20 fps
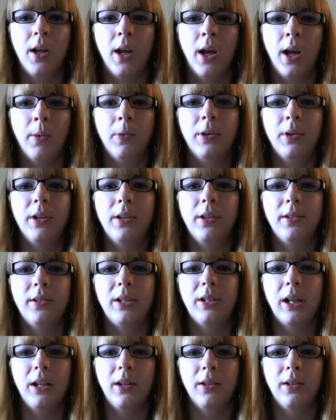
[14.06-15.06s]
I wanted to
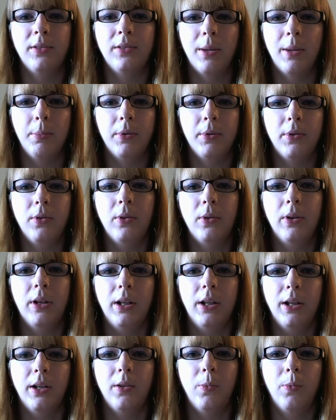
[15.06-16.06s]
take this
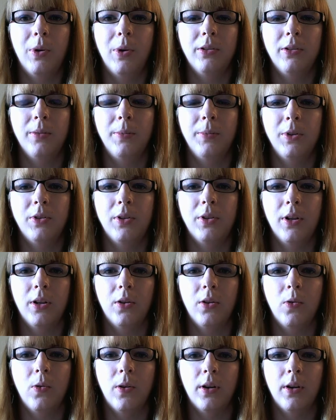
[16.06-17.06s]
opportunity to welcome you to the
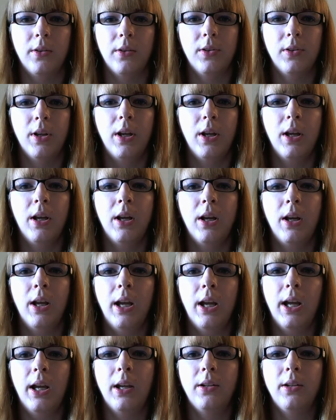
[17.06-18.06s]
course
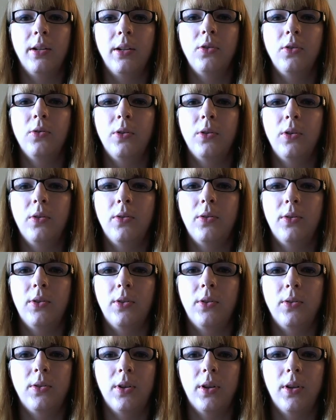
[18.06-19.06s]
and introduce
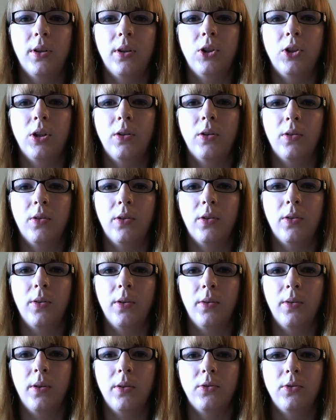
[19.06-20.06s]
you to the
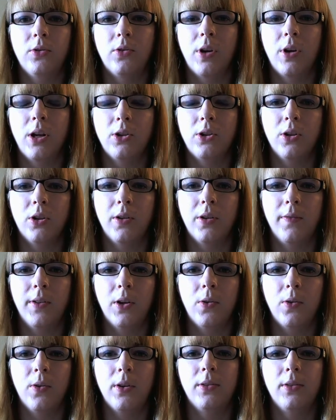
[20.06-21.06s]
general structure of the
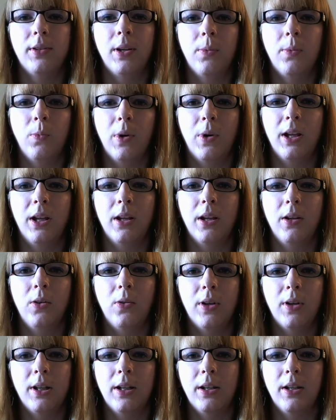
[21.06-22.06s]
course and what
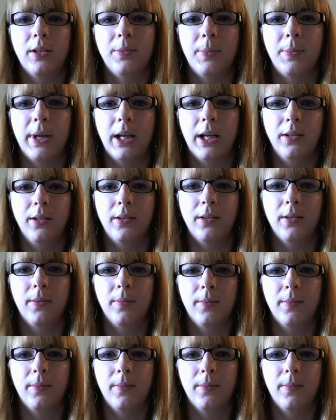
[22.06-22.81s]
you can expect.